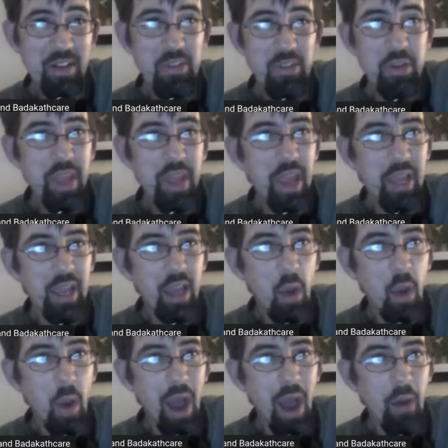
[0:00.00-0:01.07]
You can't go
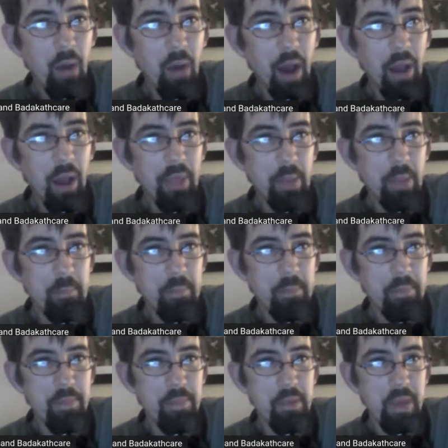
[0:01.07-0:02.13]
out on the.
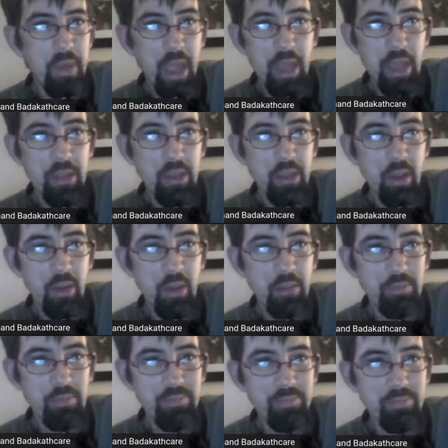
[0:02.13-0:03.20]
You can't
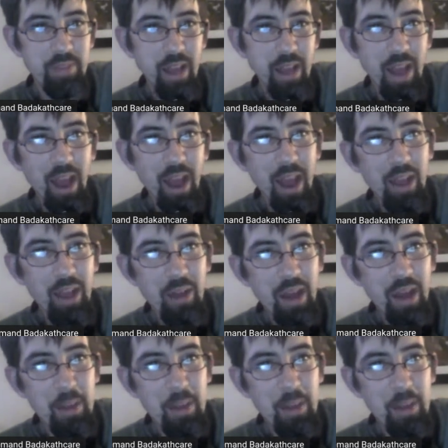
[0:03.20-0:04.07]
on